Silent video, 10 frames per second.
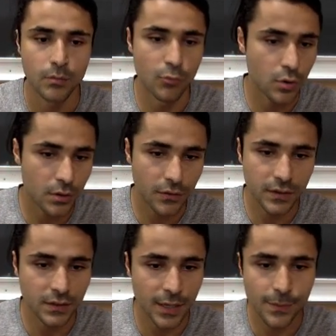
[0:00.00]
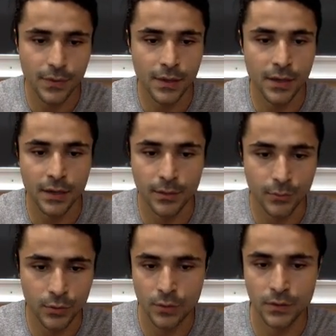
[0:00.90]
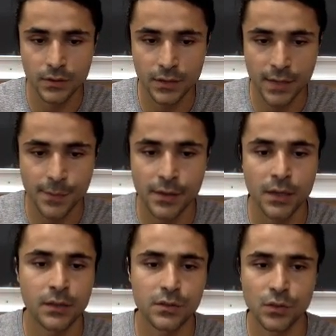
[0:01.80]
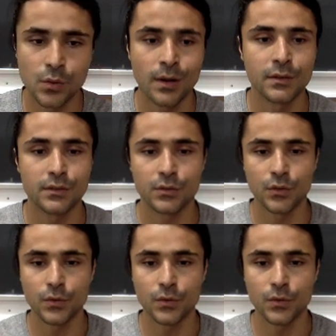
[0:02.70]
more of the same thing and more of the same thing, and so on and so